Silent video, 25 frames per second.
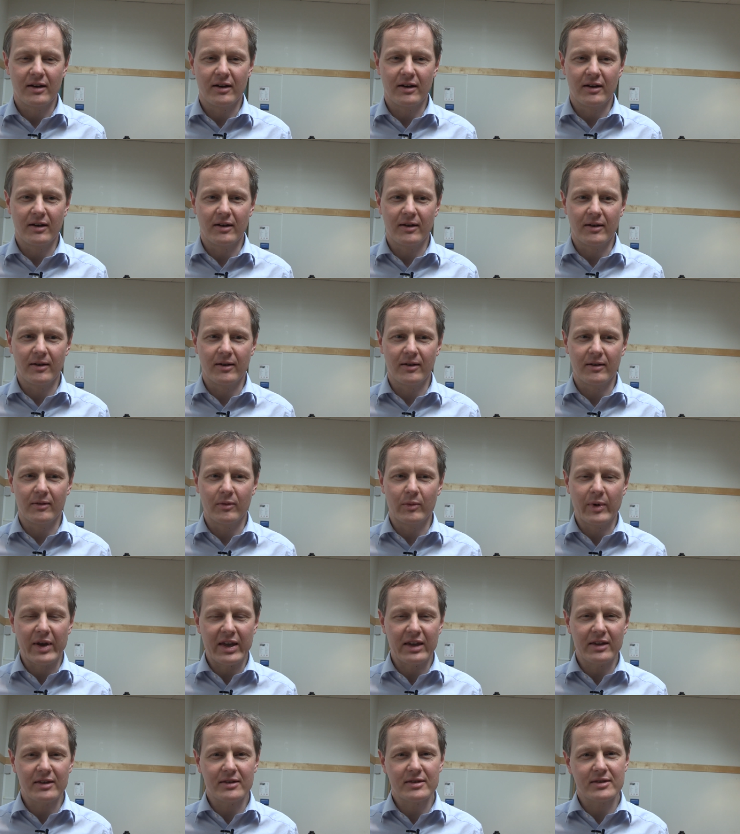
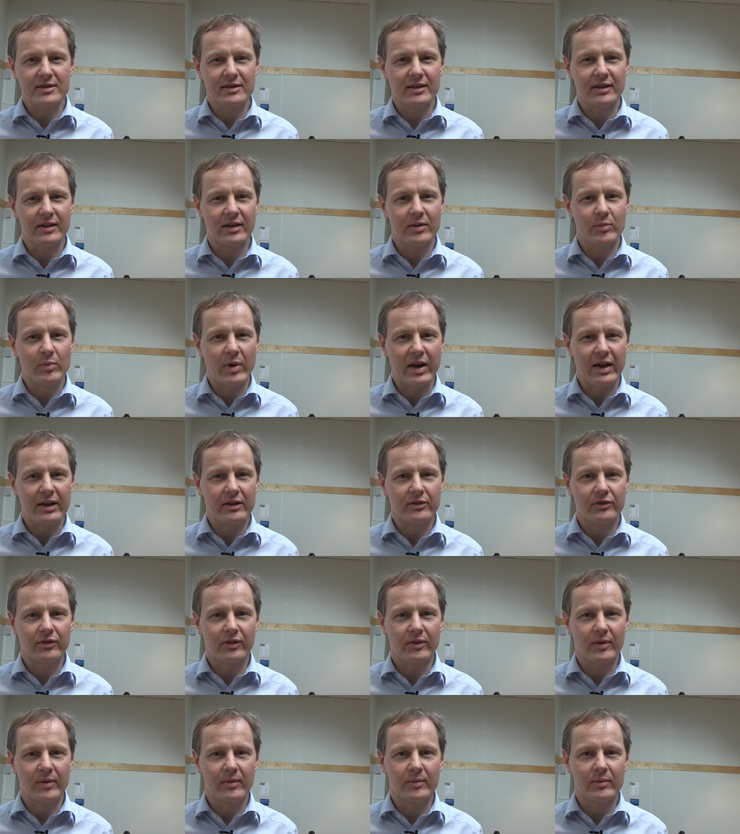wings that are
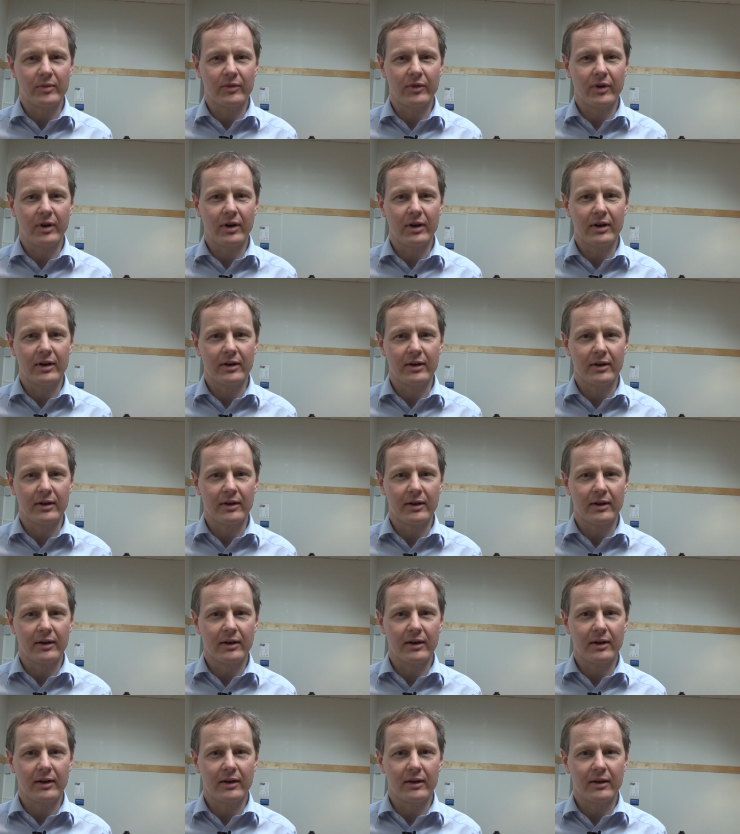made
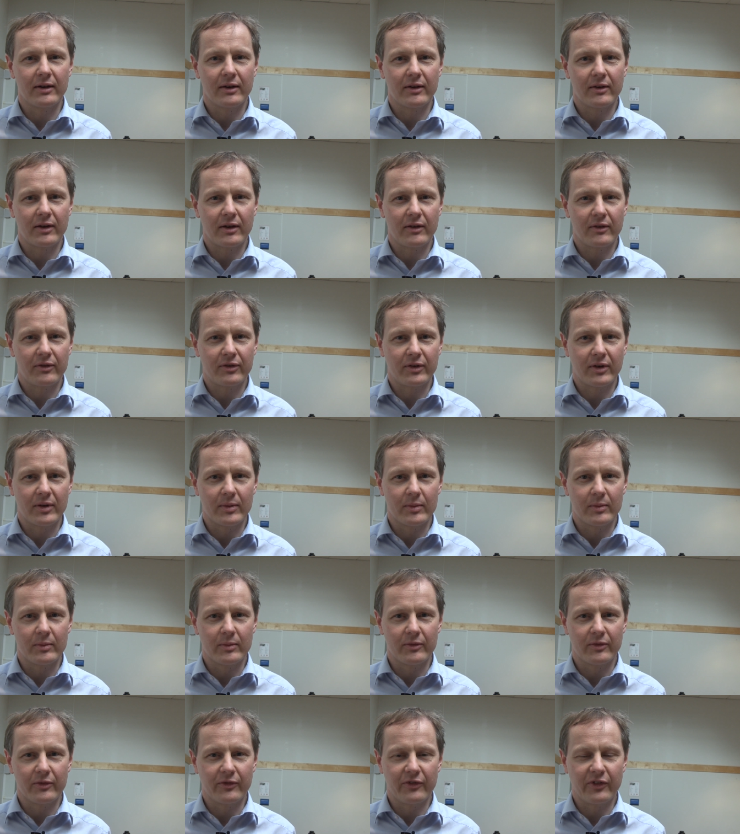
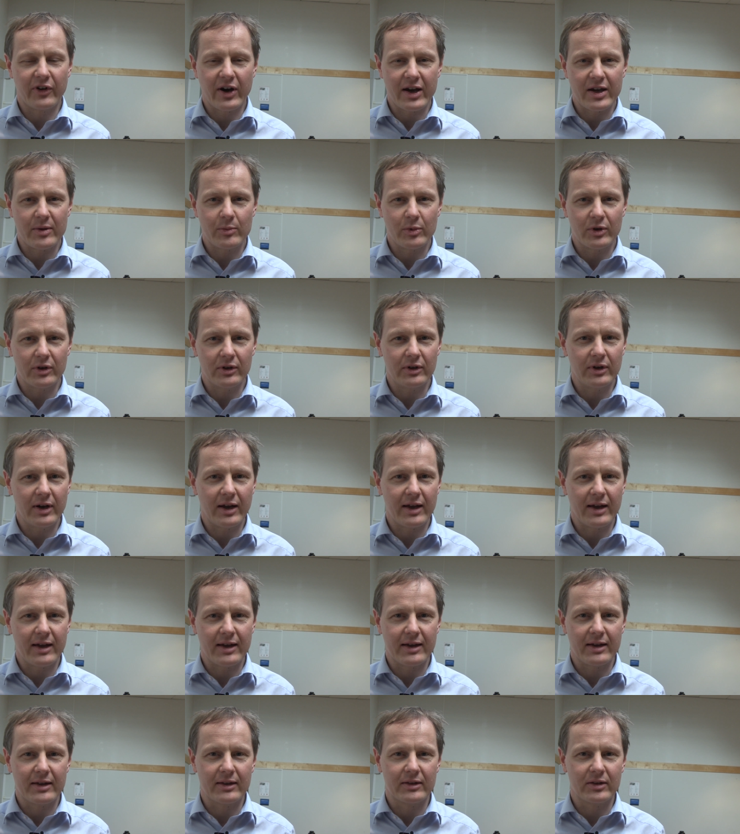from fiber
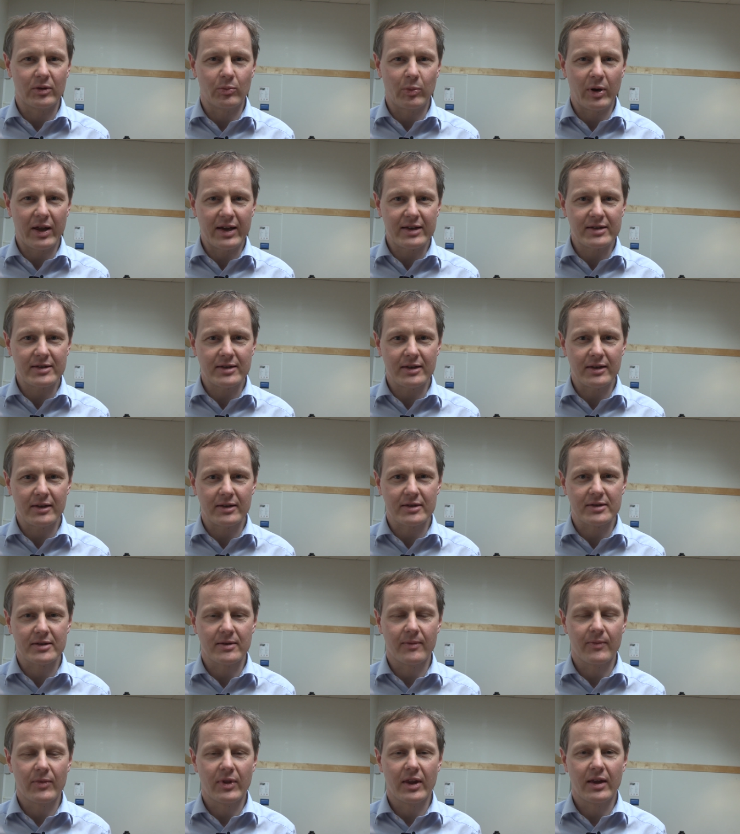and
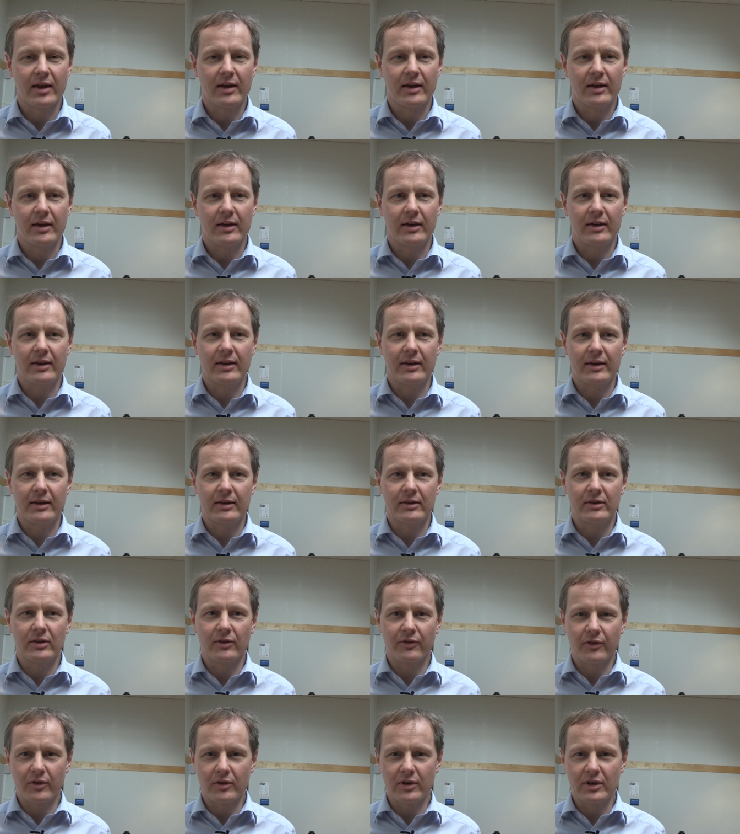plastics.
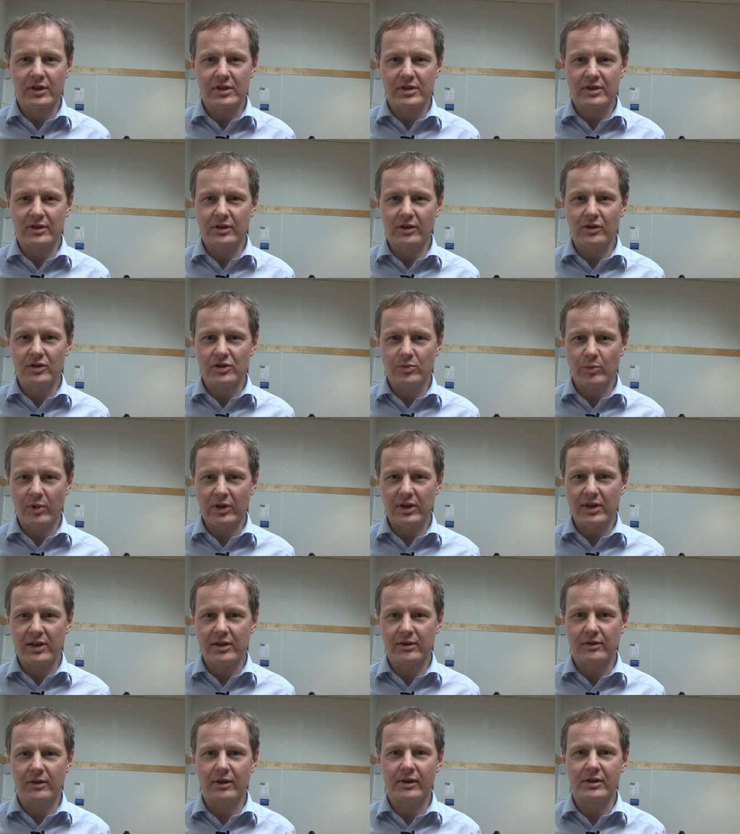And of course, those
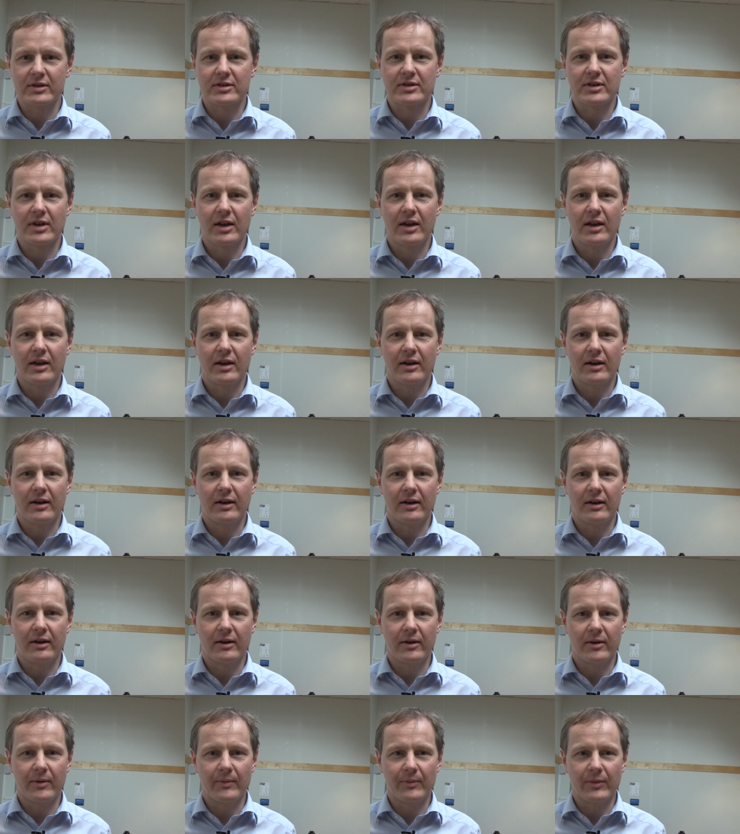materials
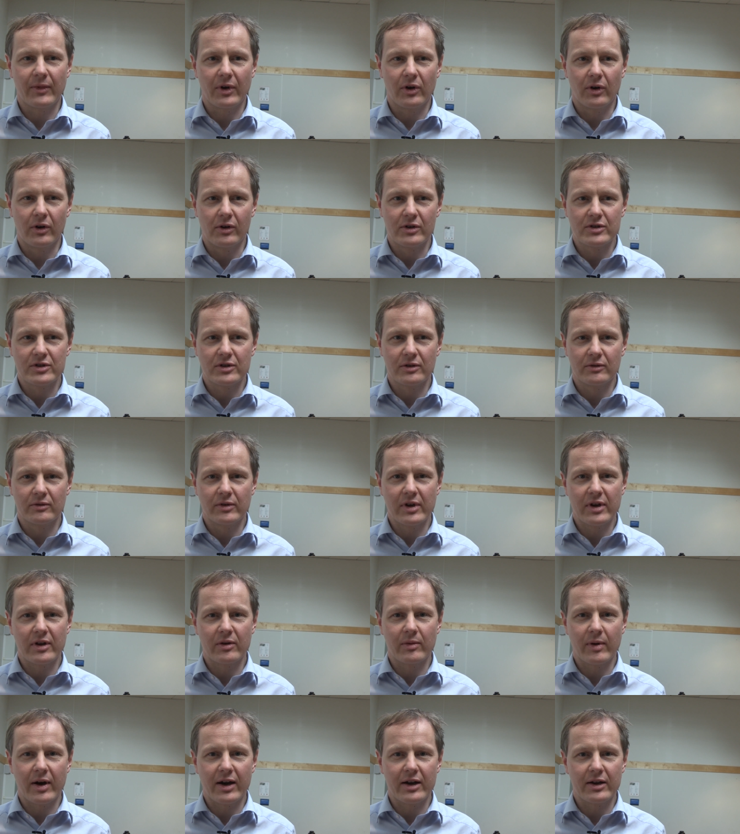also
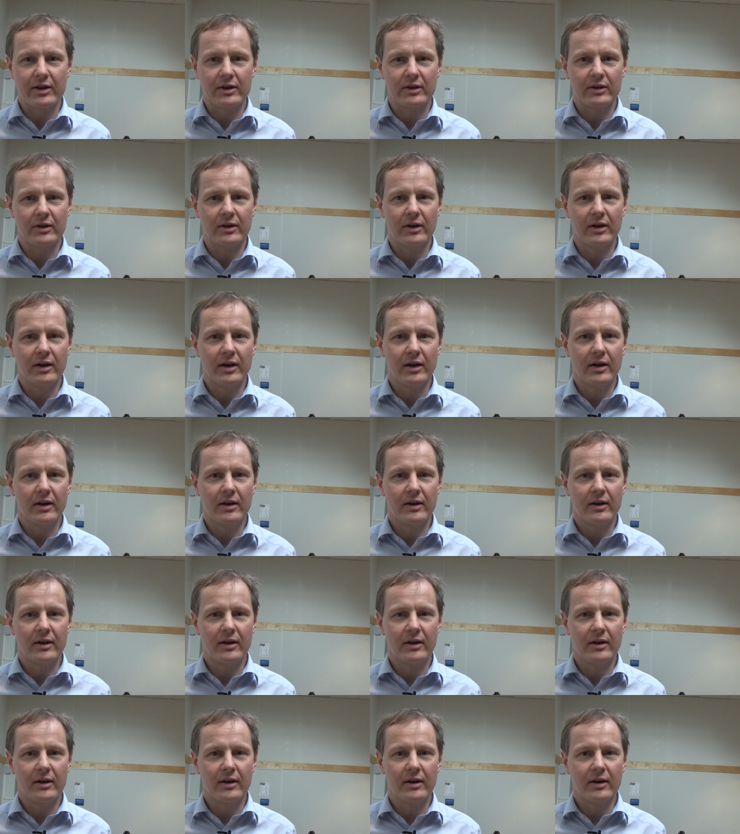require